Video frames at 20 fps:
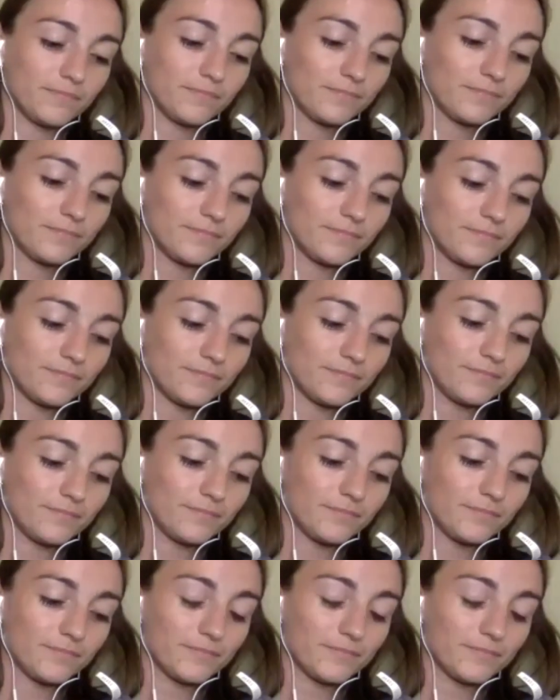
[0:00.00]
Yeah.
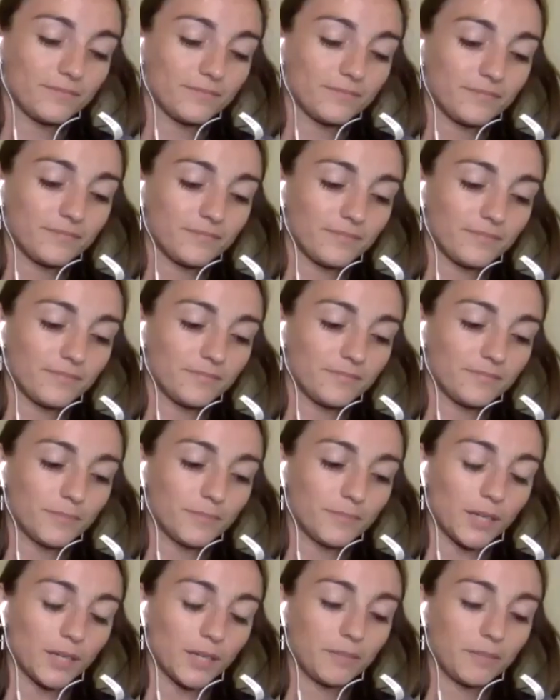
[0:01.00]

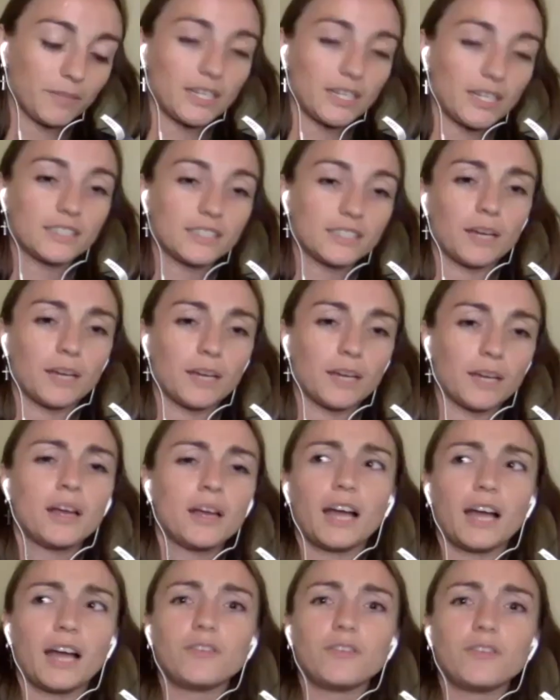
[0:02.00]
But it takes time.
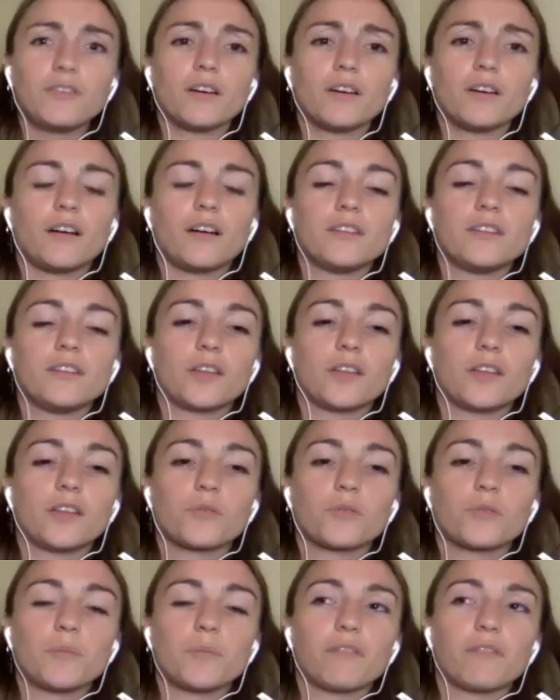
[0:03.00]
I have a another
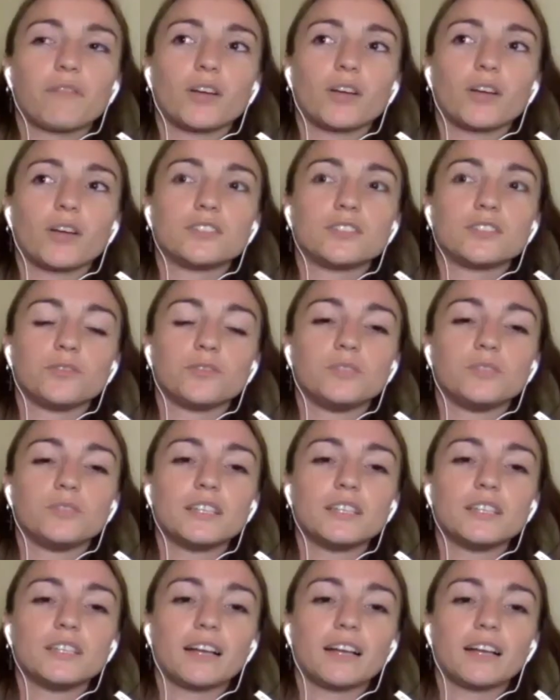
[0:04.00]
one of my friends who
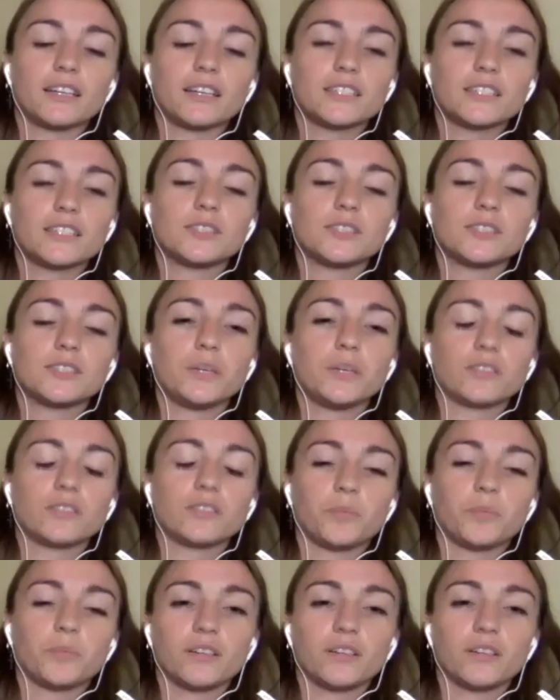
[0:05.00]
did that, like didn't speak to
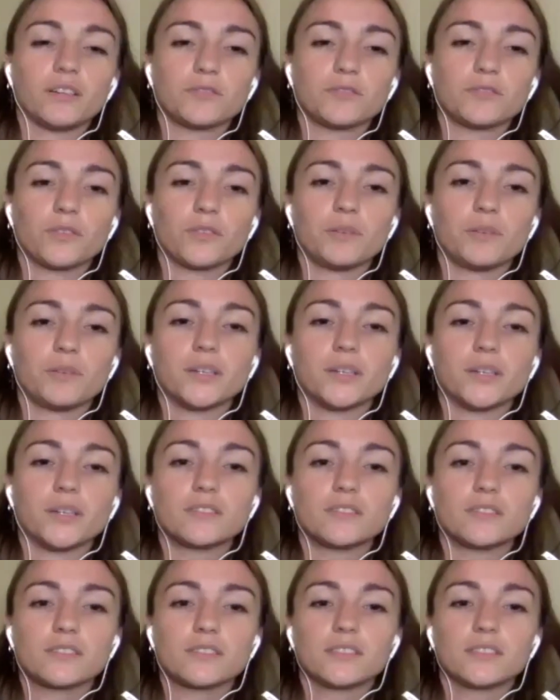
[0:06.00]
her parents for three months.